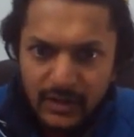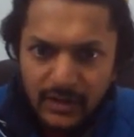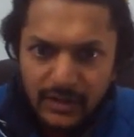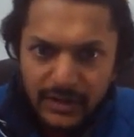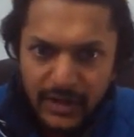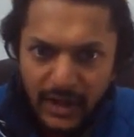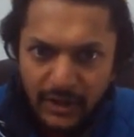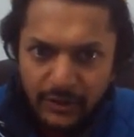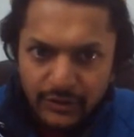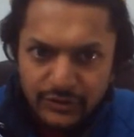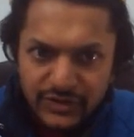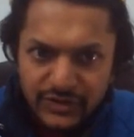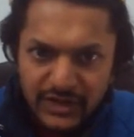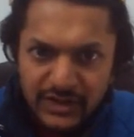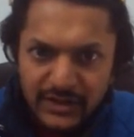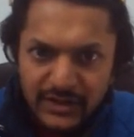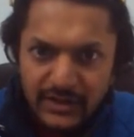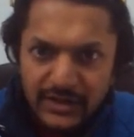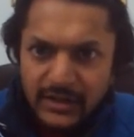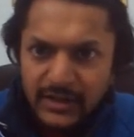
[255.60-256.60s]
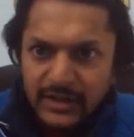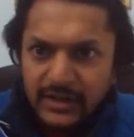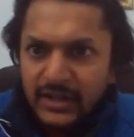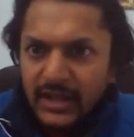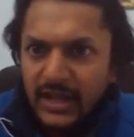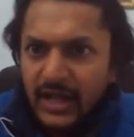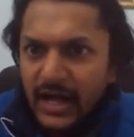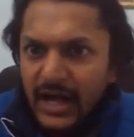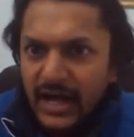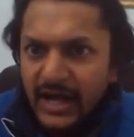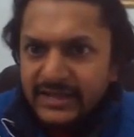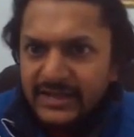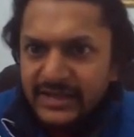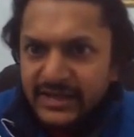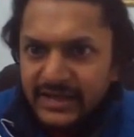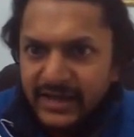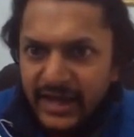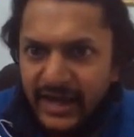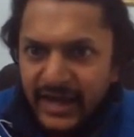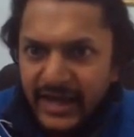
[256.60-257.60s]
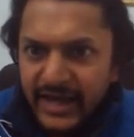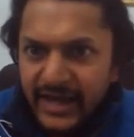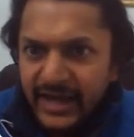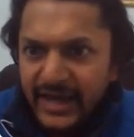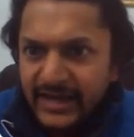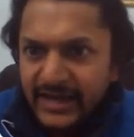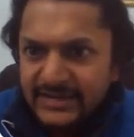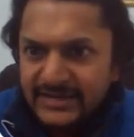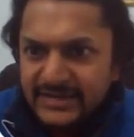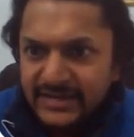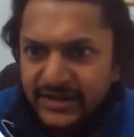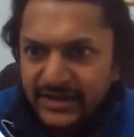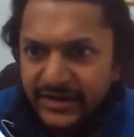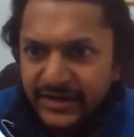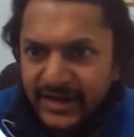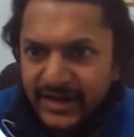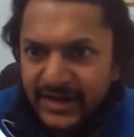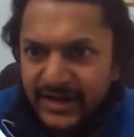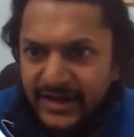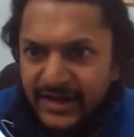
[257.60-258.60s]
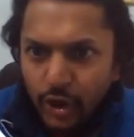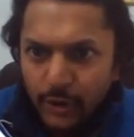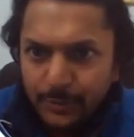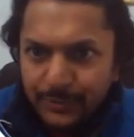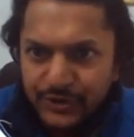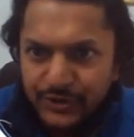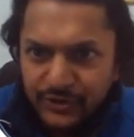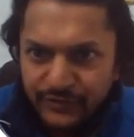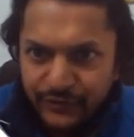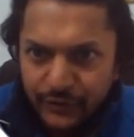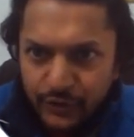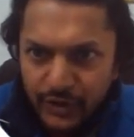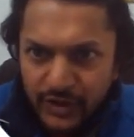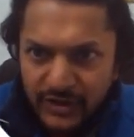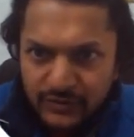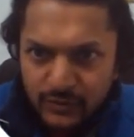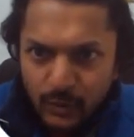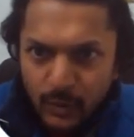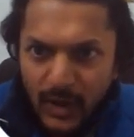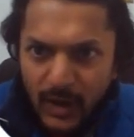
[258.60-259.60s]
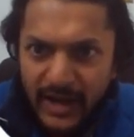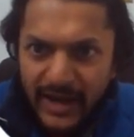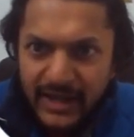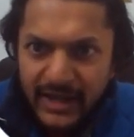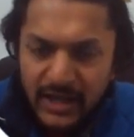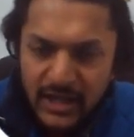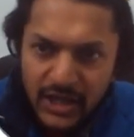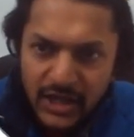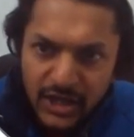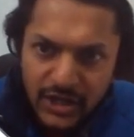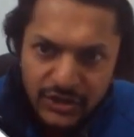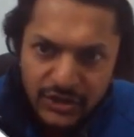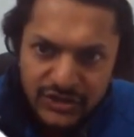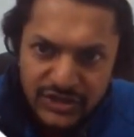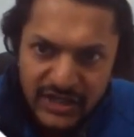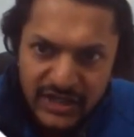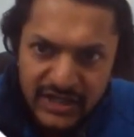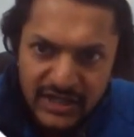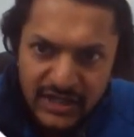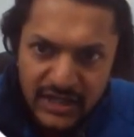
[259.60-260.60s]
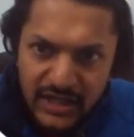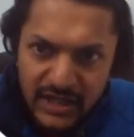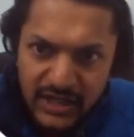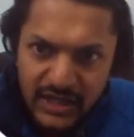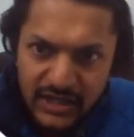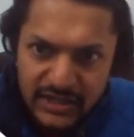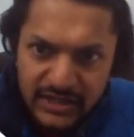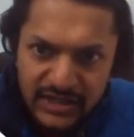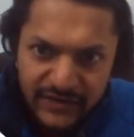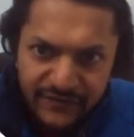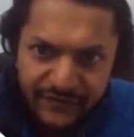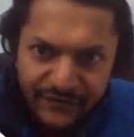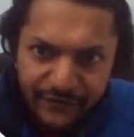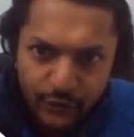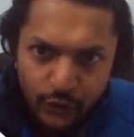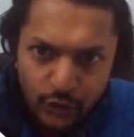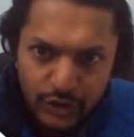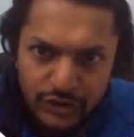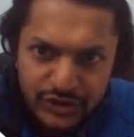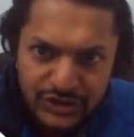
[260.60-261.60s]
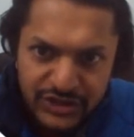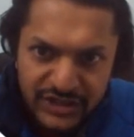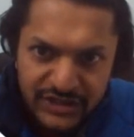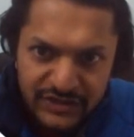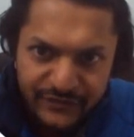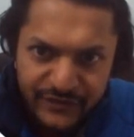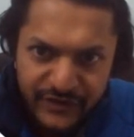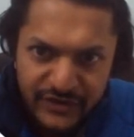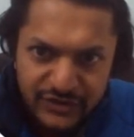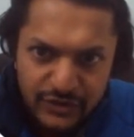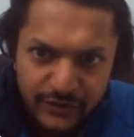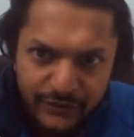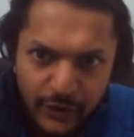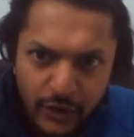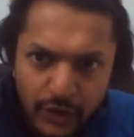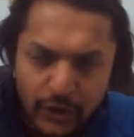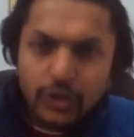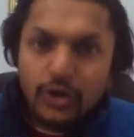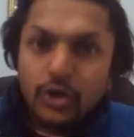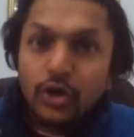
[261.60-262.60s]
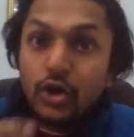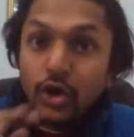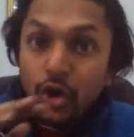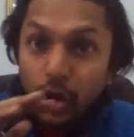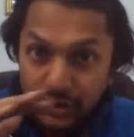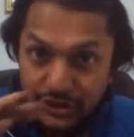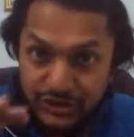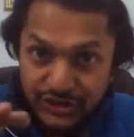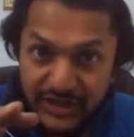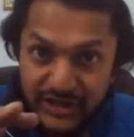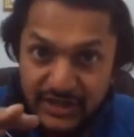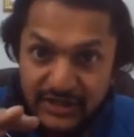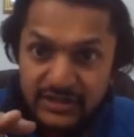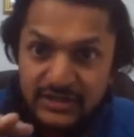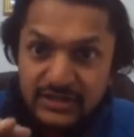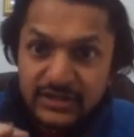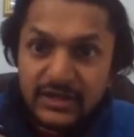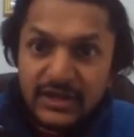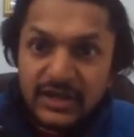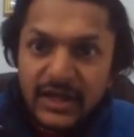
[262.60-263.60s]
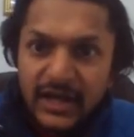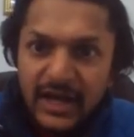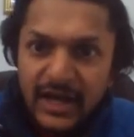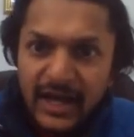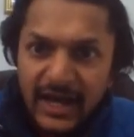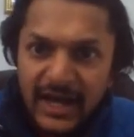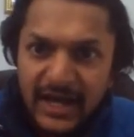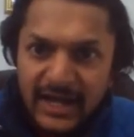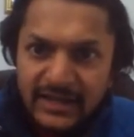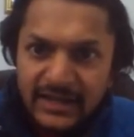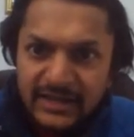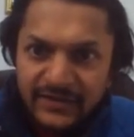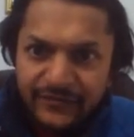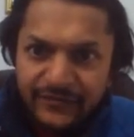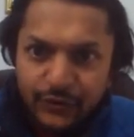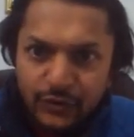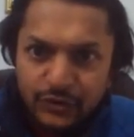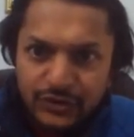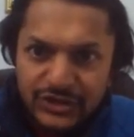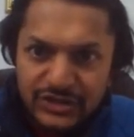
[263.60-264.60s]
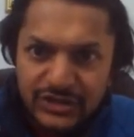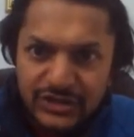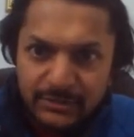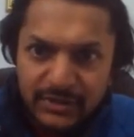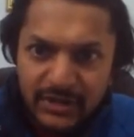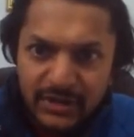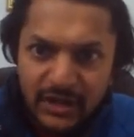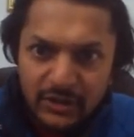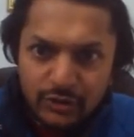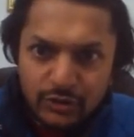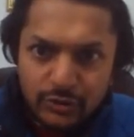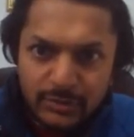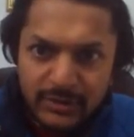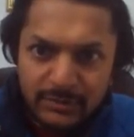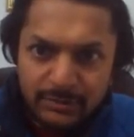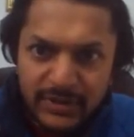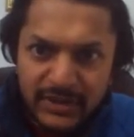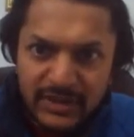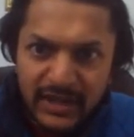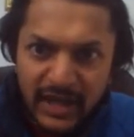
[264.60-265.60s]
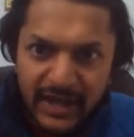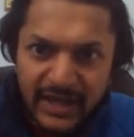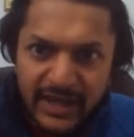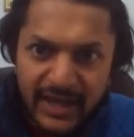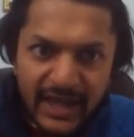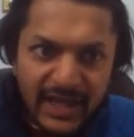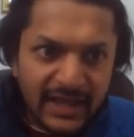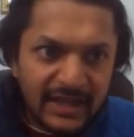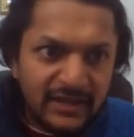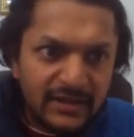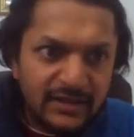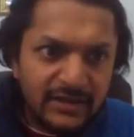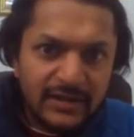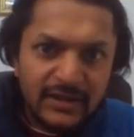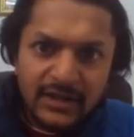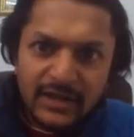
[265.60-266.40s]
Now you see, I think A is the correct option for us. Why? You see, the force is first of all constant, and the force is coming out to be BIL,